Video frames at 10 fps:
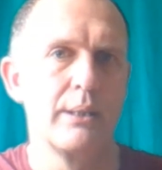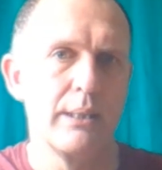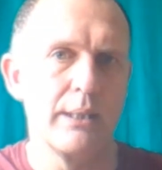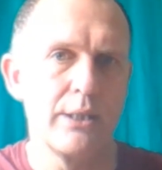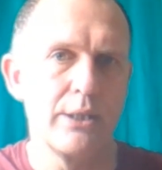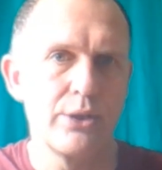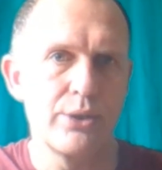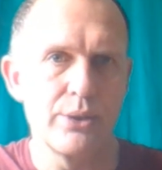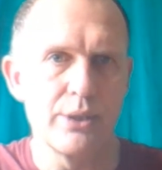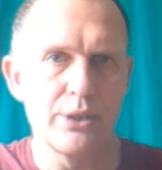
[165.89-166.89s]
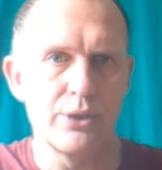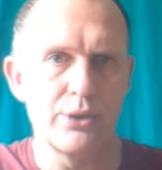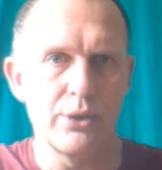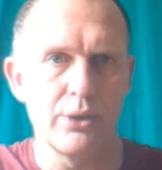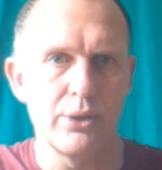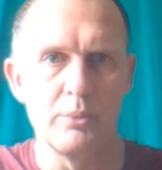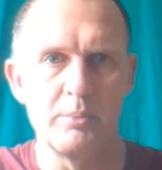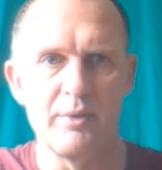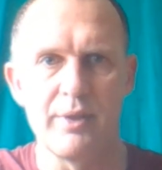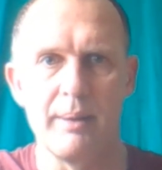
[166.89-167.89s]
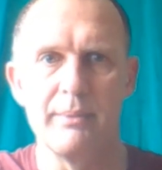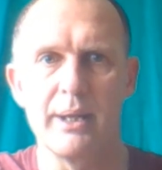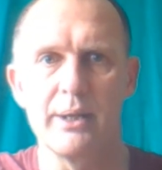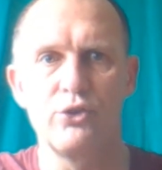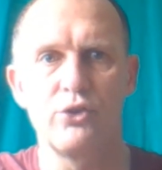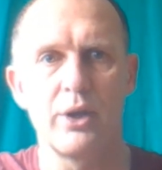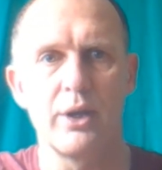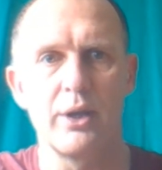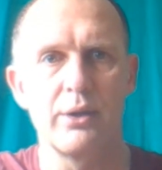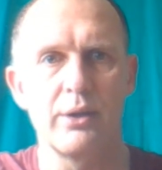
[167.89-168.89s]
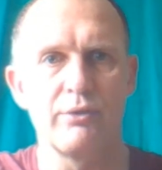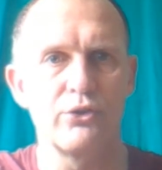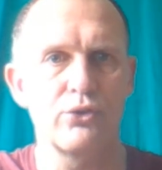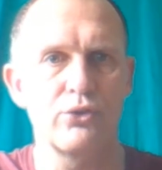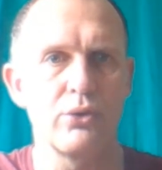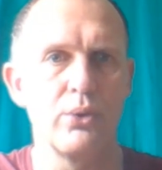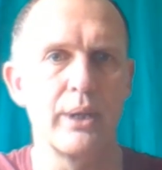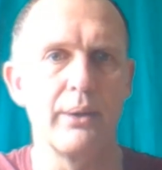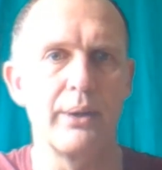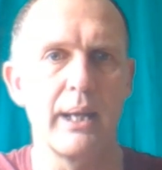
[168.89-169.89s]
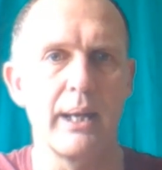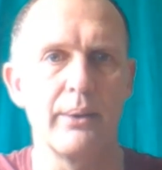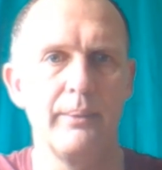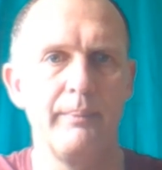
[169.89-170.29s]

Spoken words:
into this group of thumbnails, and if I scroll down now,